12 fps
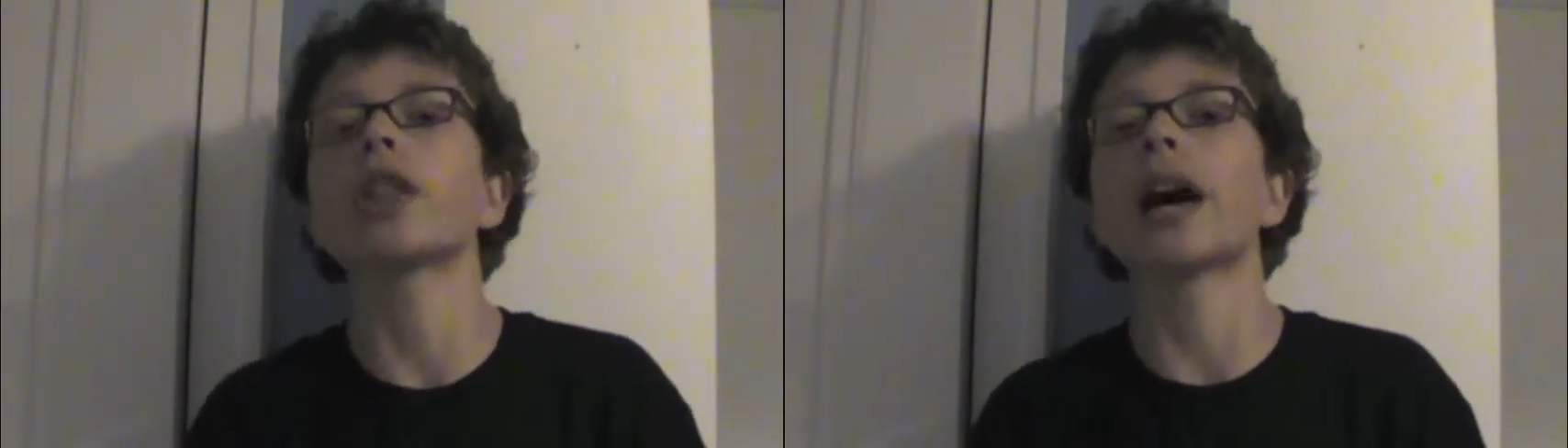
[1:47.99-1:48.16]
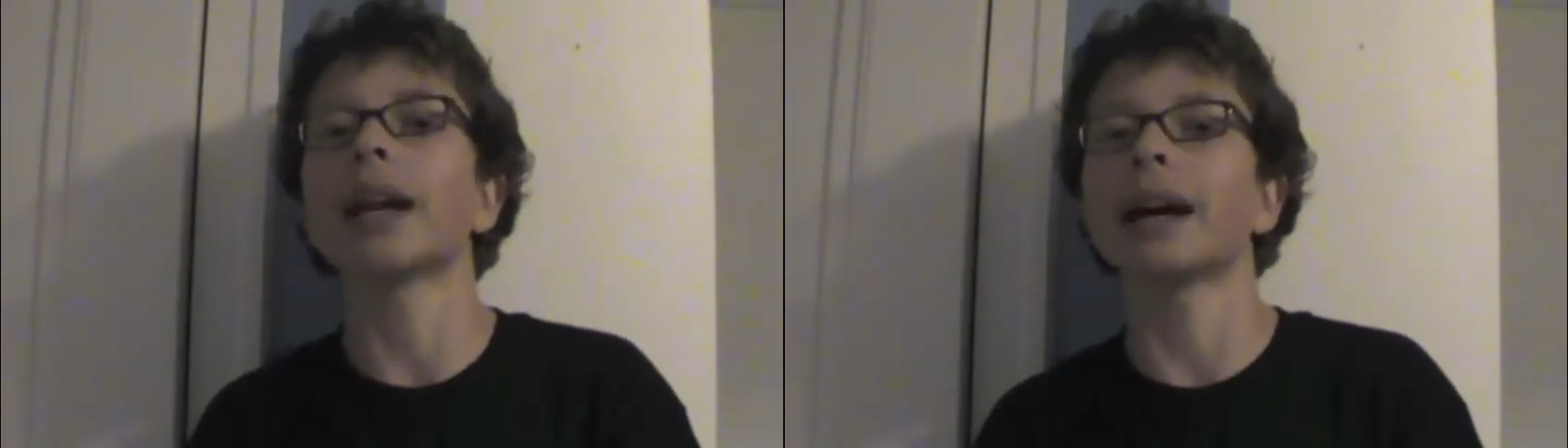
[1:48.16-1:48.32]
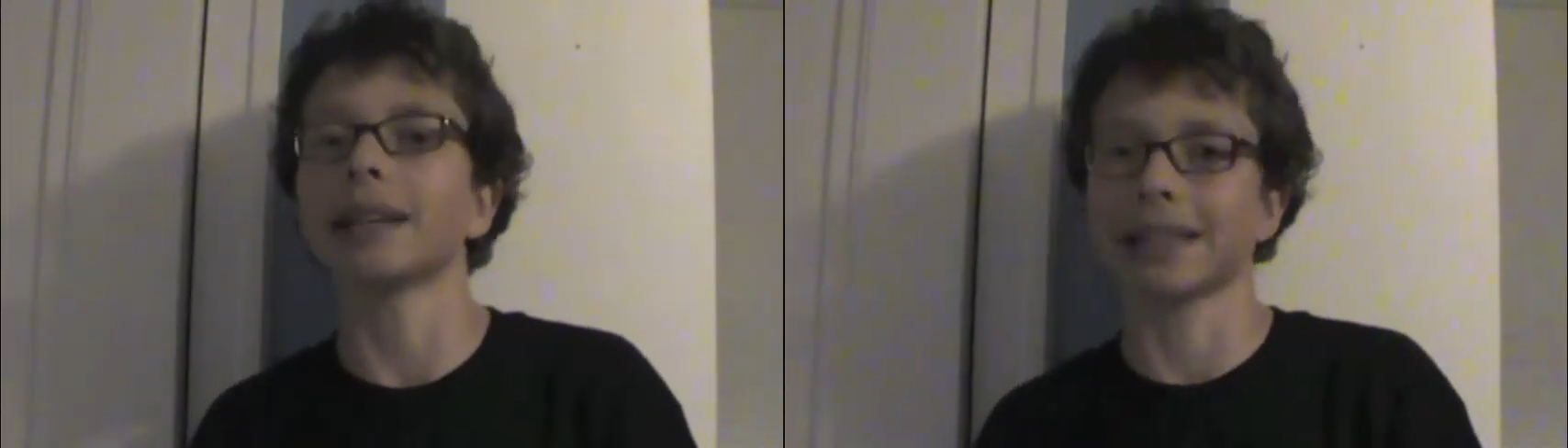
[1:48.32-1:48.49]

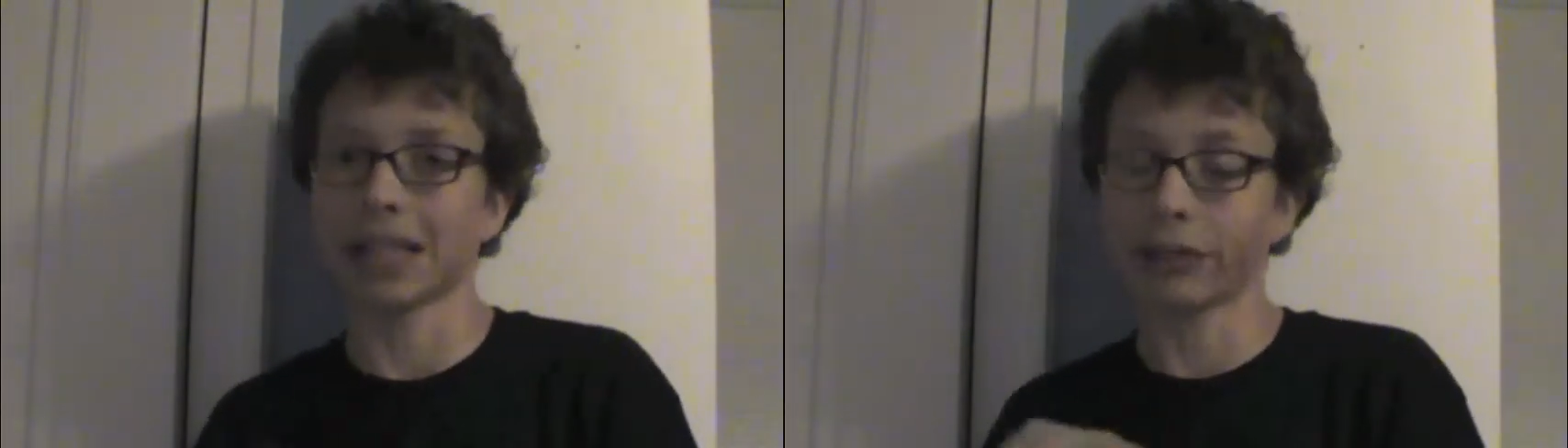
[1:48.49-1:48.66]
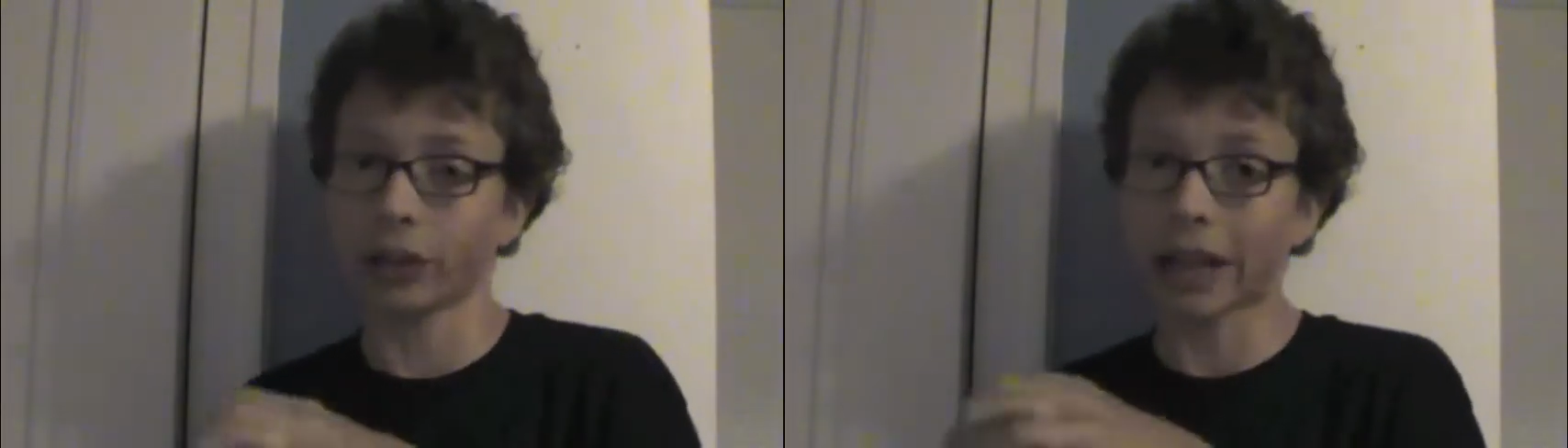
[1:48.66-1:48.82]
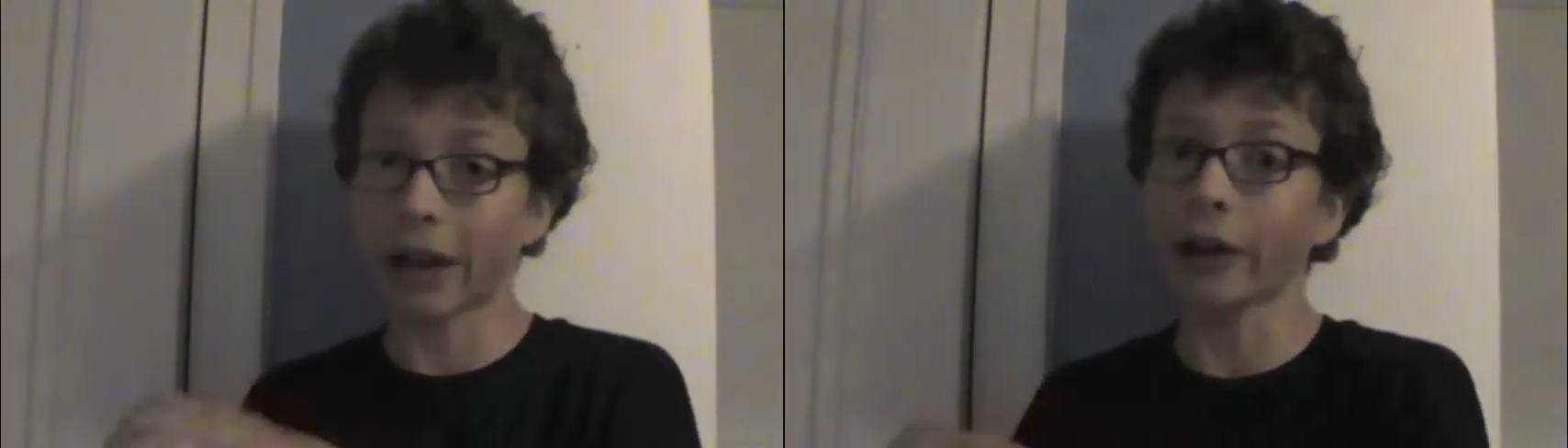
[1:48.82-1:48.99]
that onto
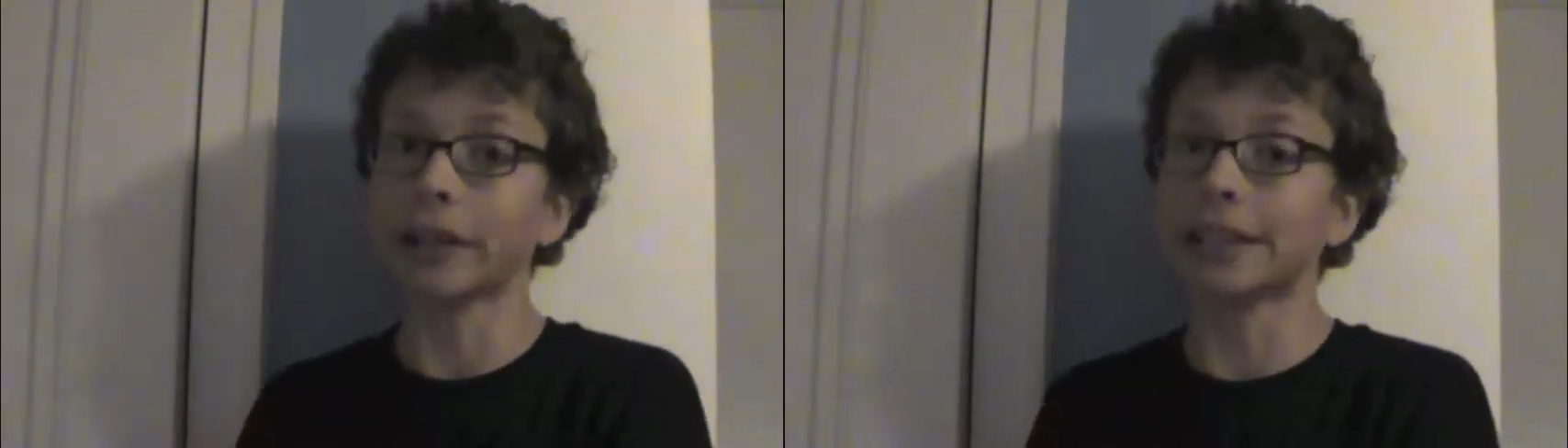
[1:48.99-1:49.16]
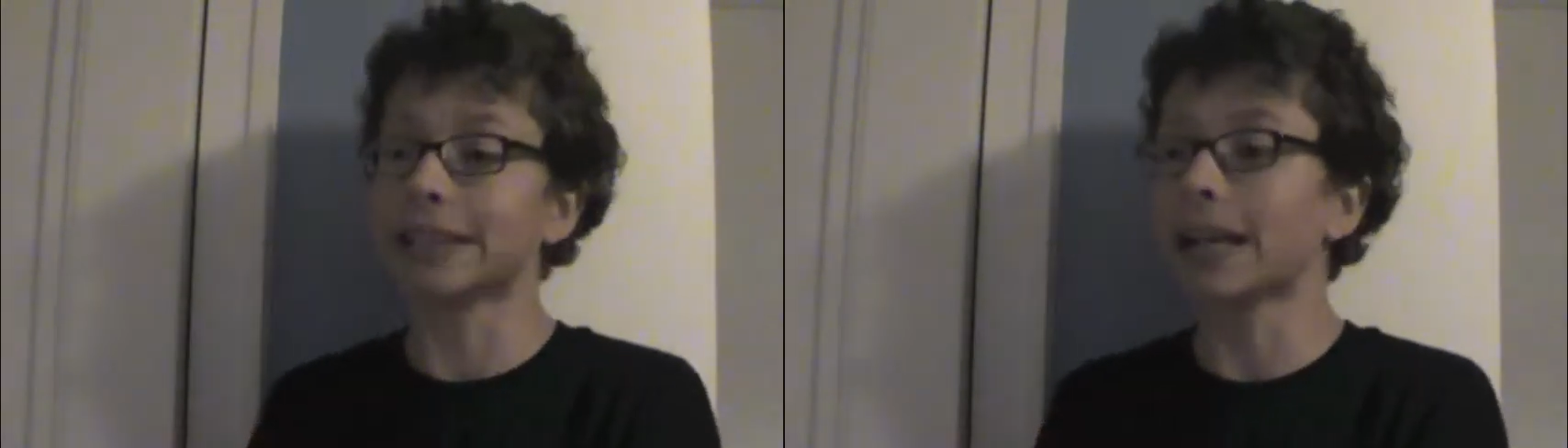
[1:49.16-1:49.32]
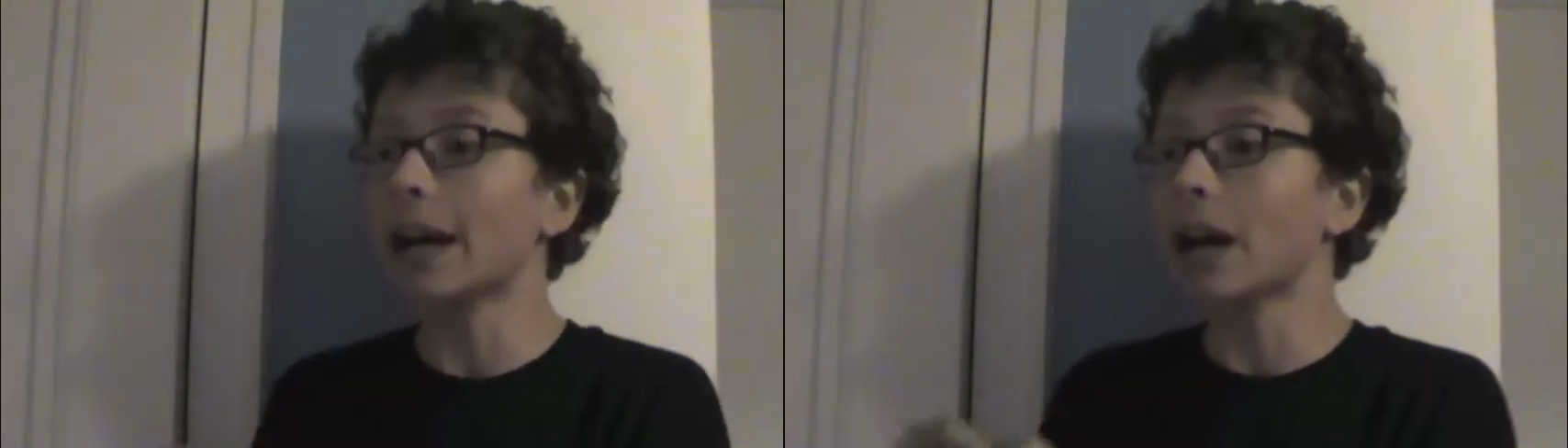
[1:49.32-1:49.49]
several
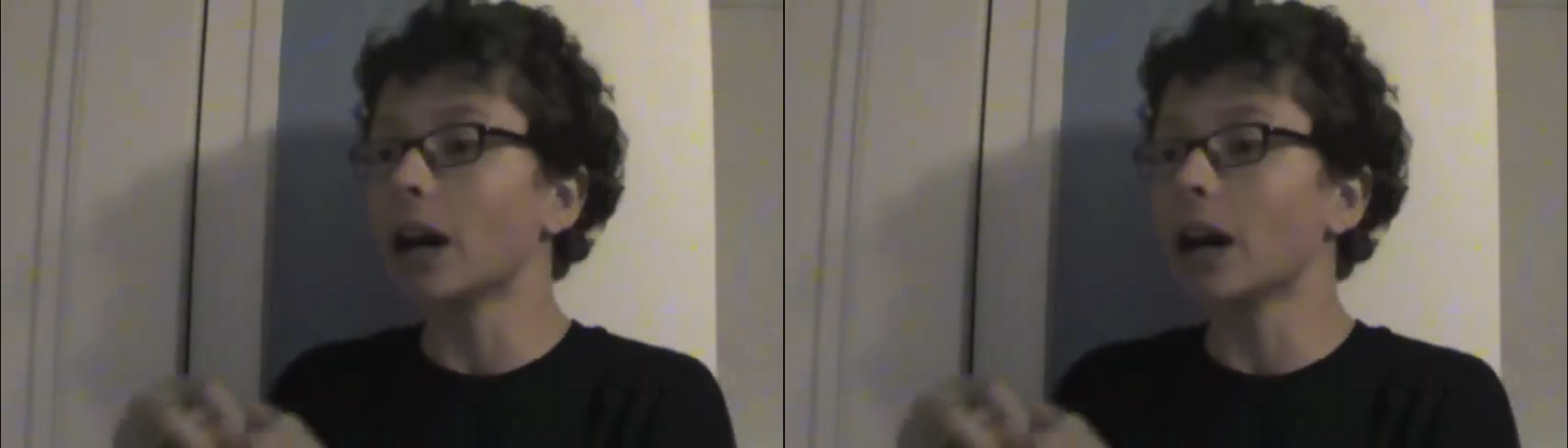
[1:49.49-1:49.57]
areas